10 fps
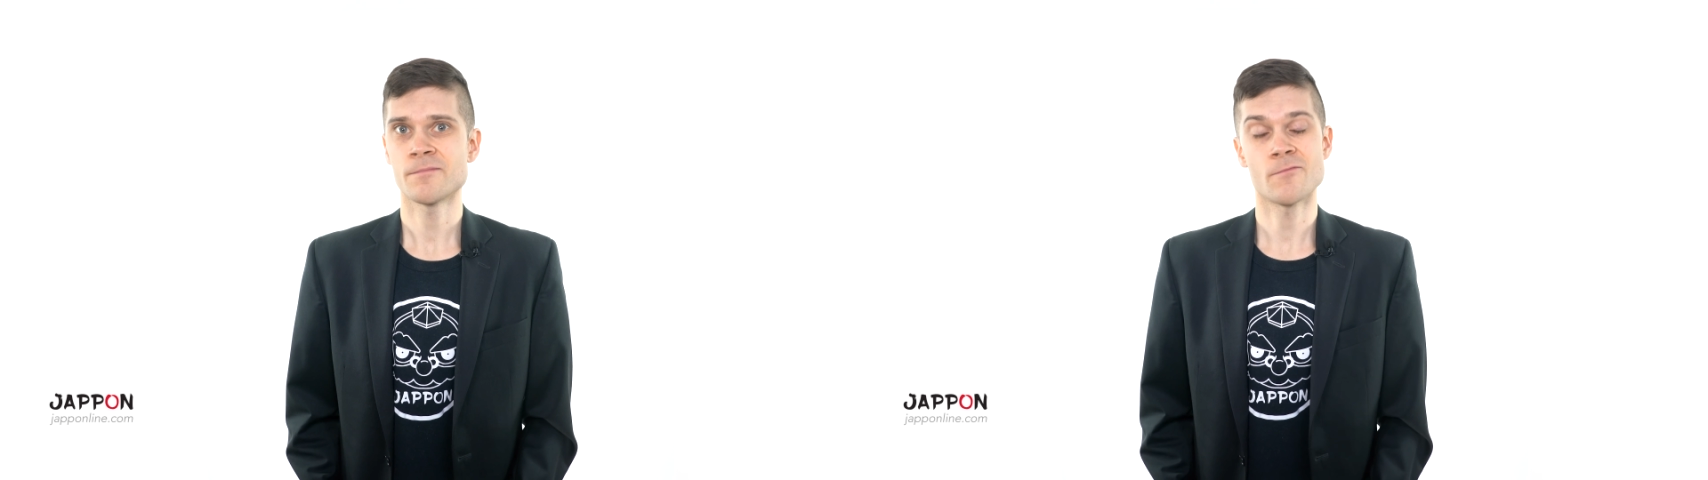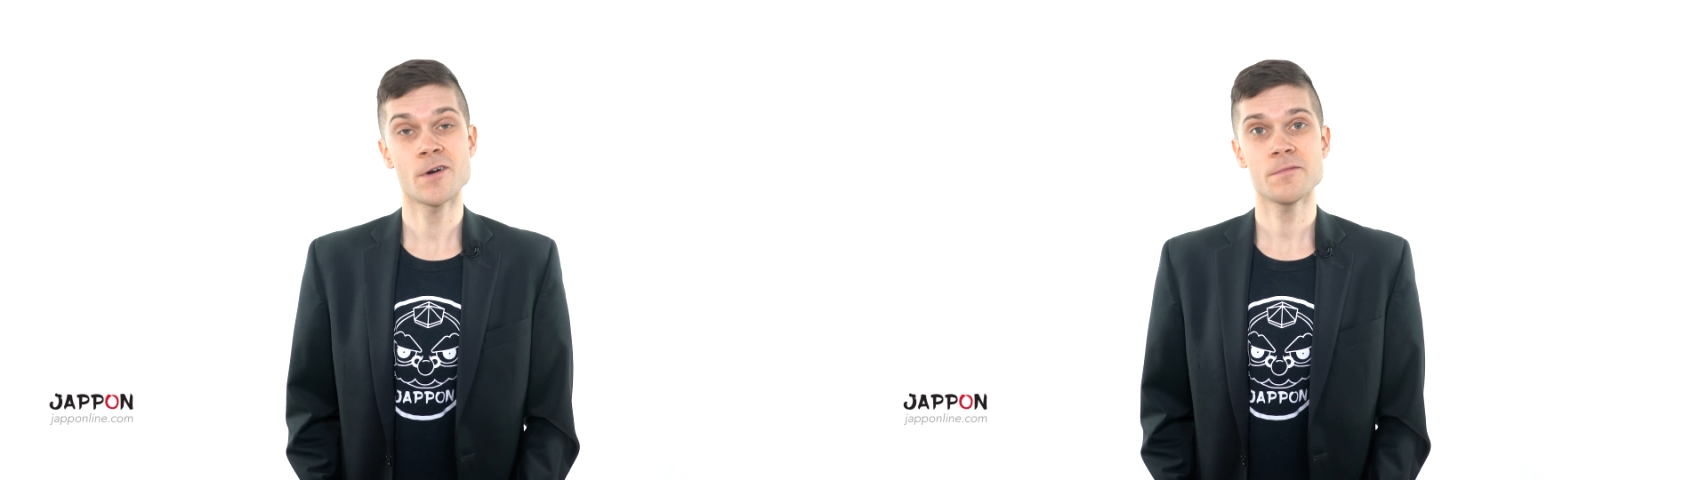
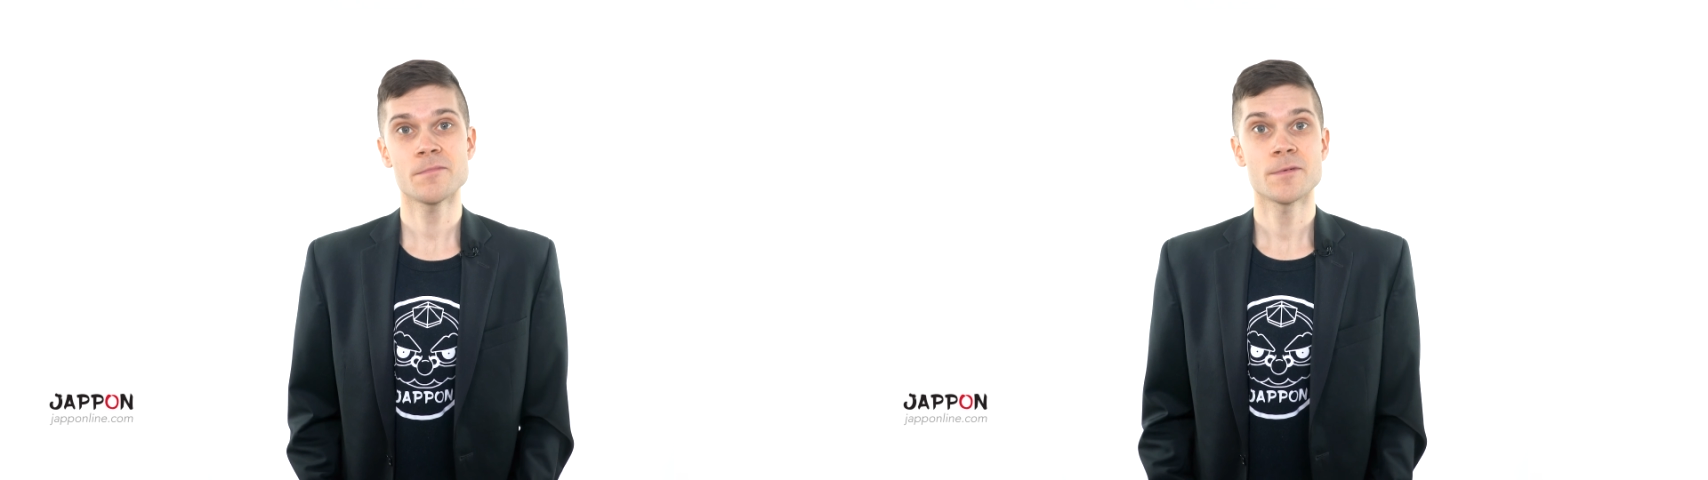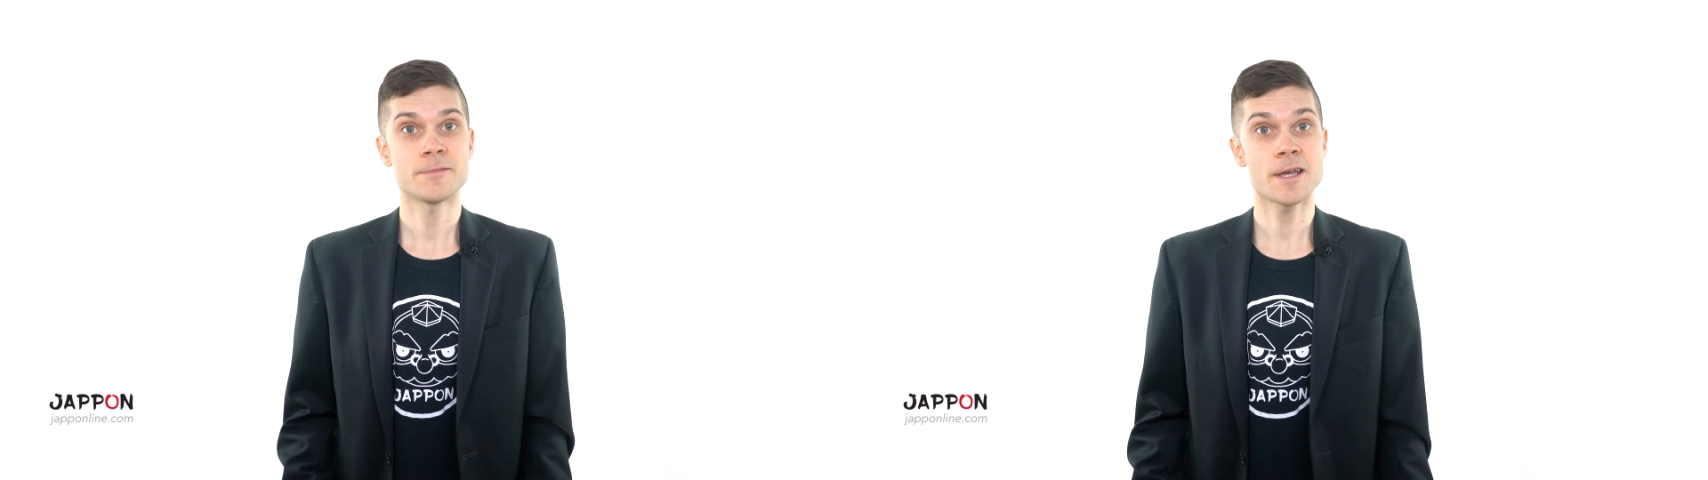Well,
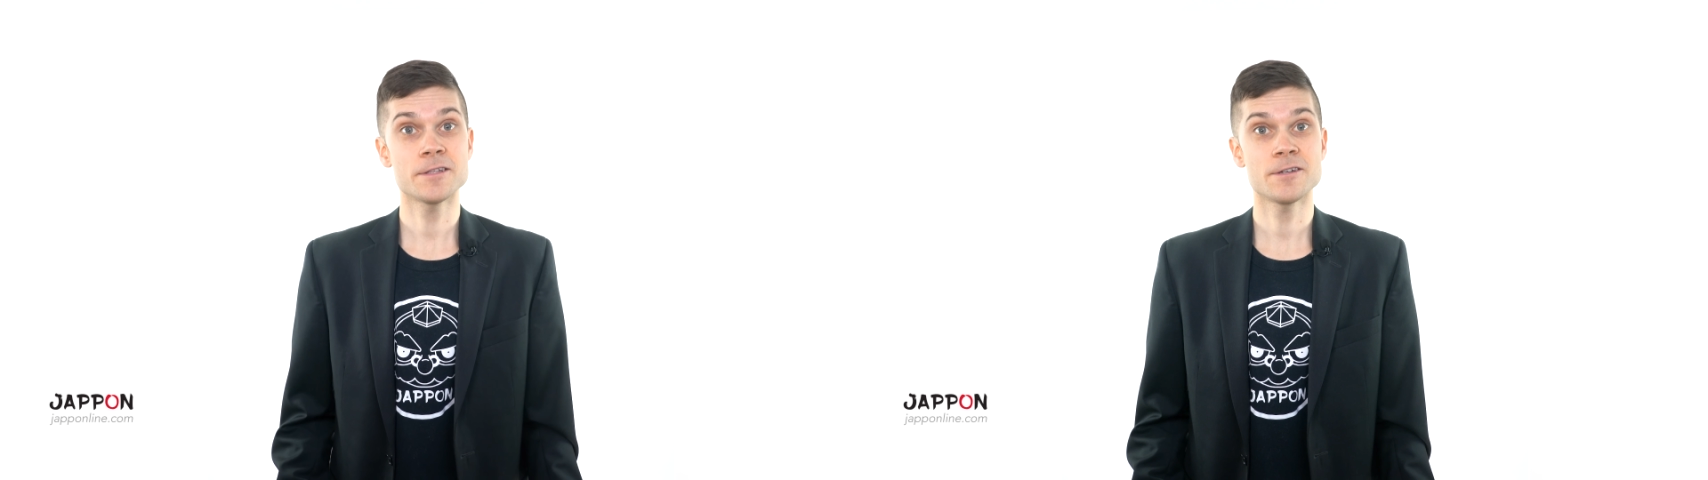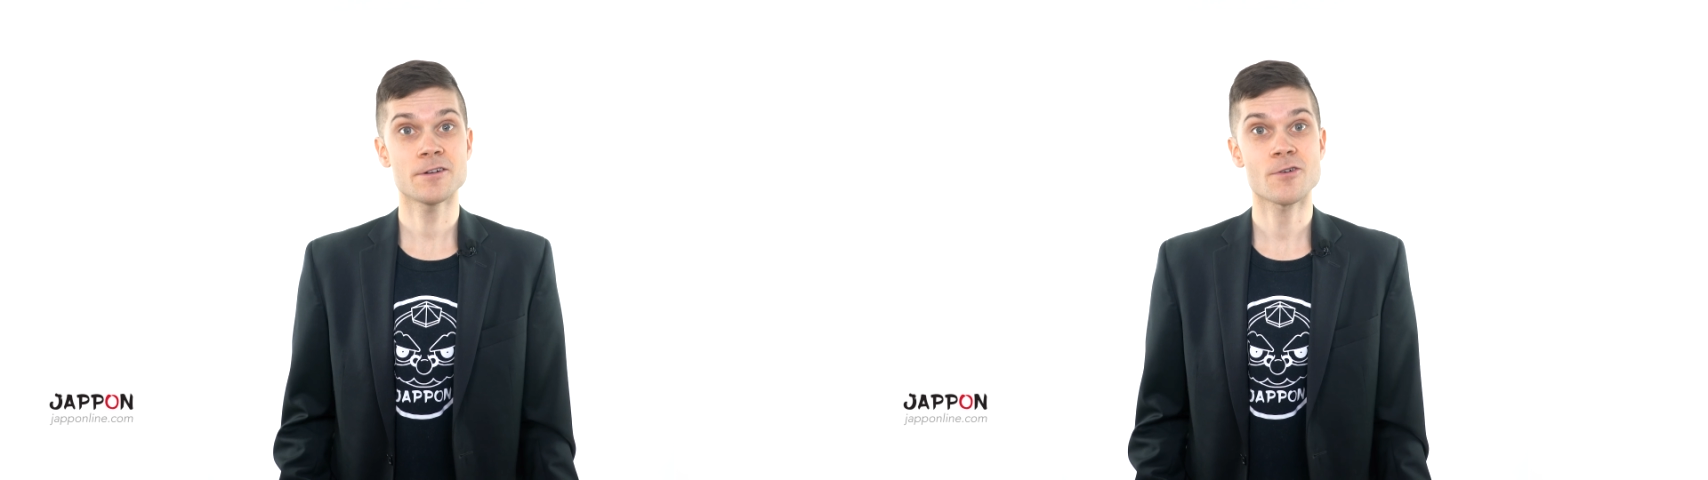to
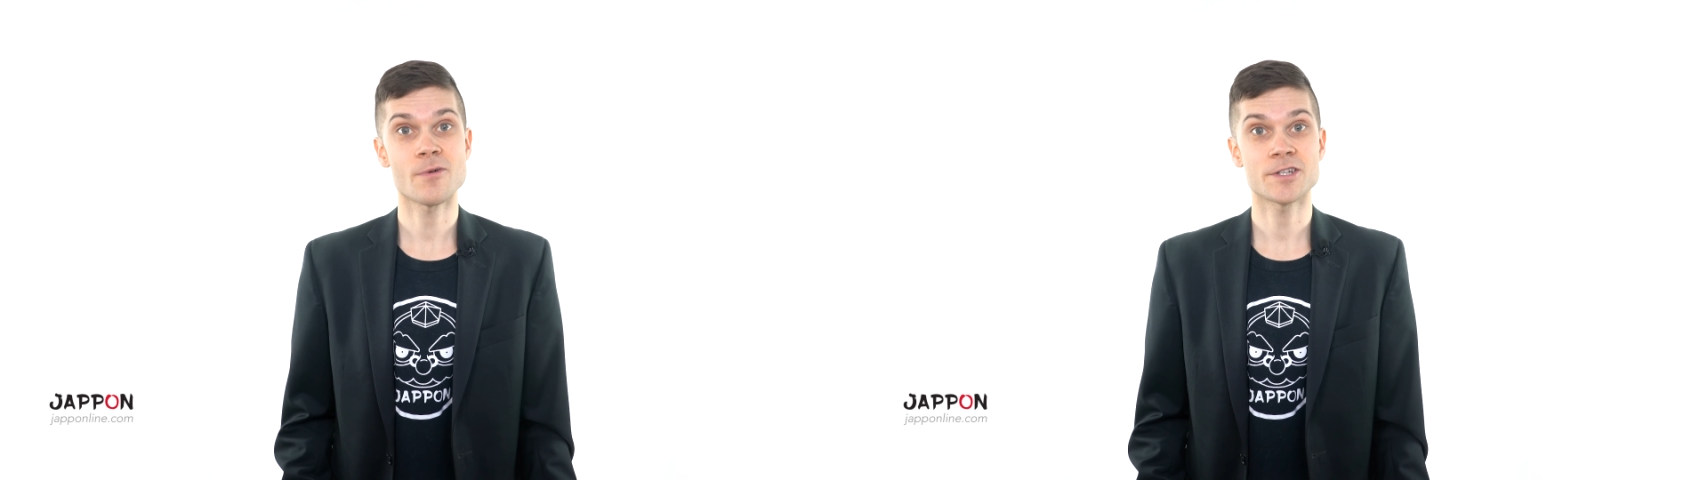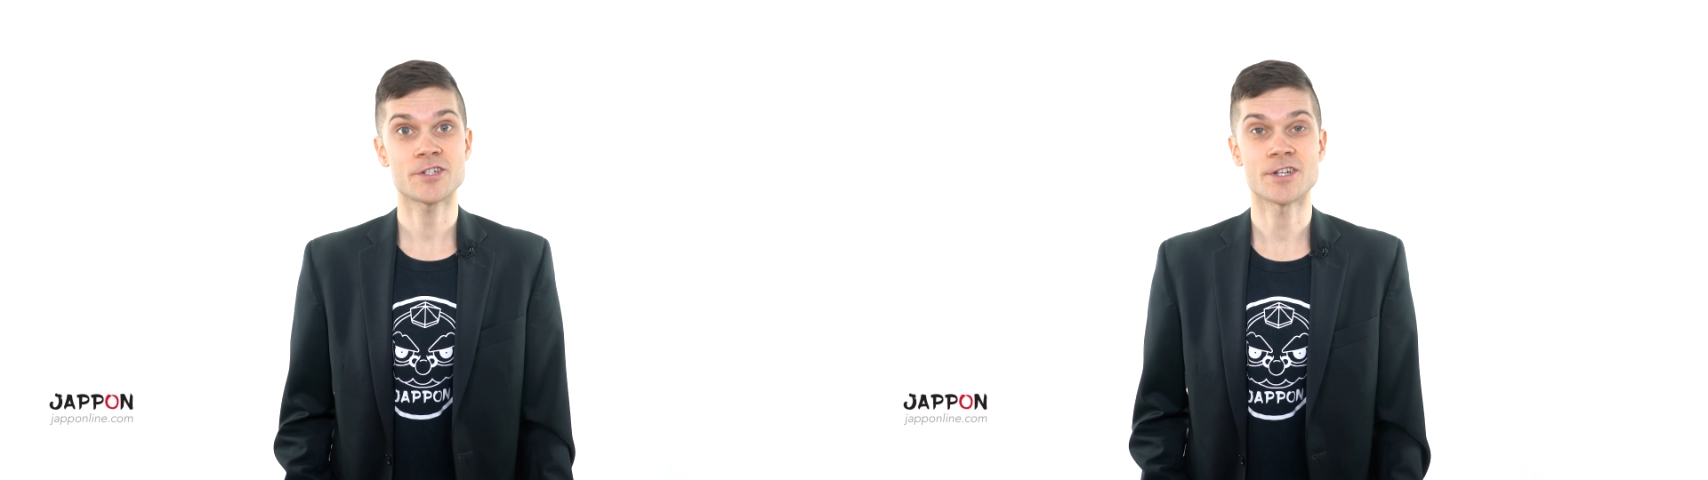answer your
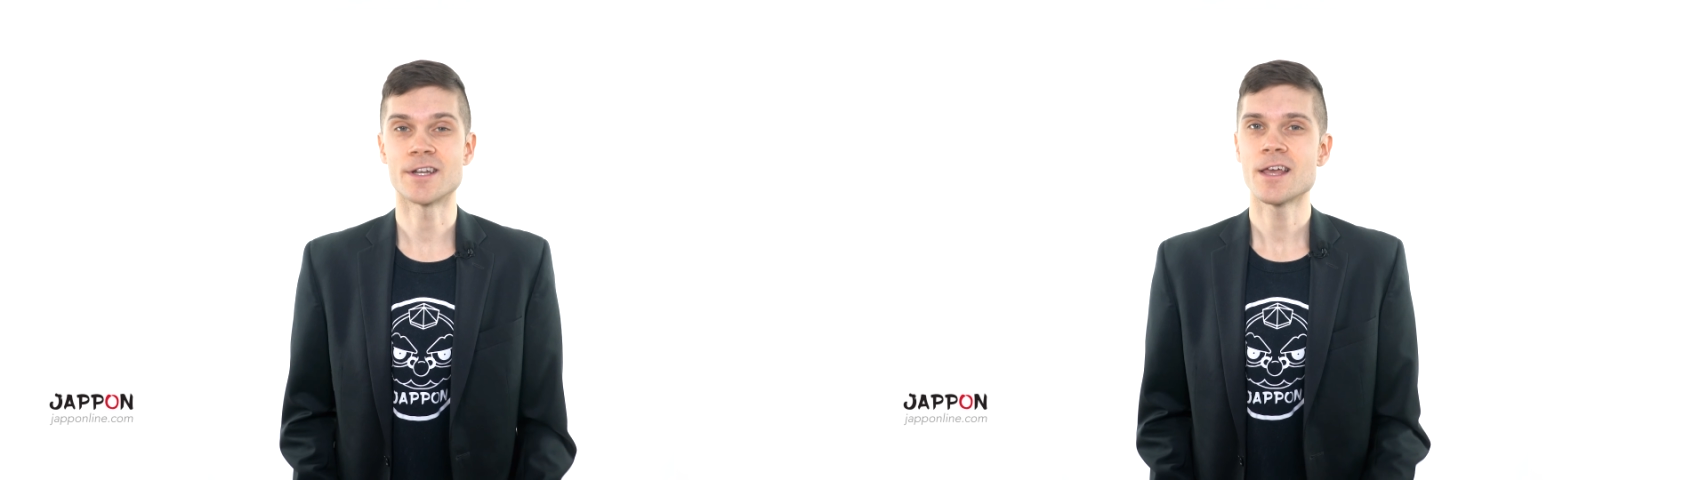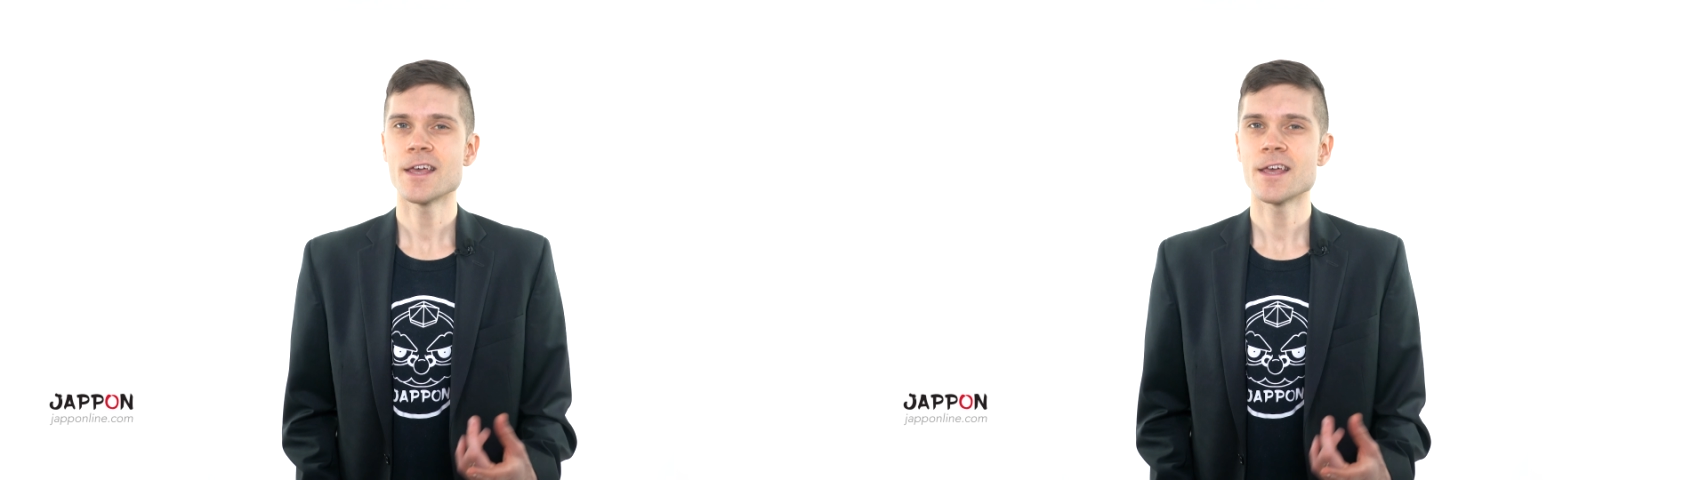question,